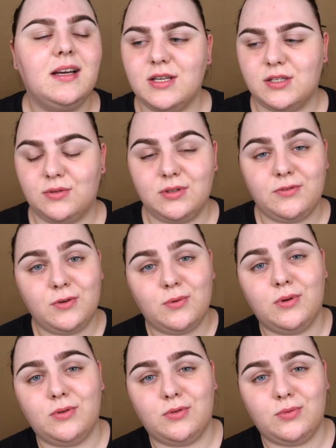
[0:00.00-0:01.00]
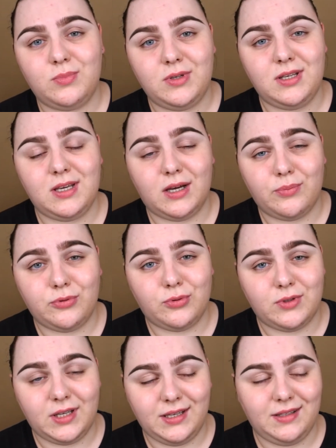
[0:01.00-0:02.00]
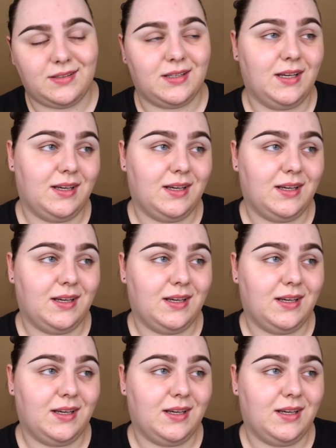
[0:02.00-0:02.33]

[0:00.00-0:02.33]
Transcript: So if you want to be up to date,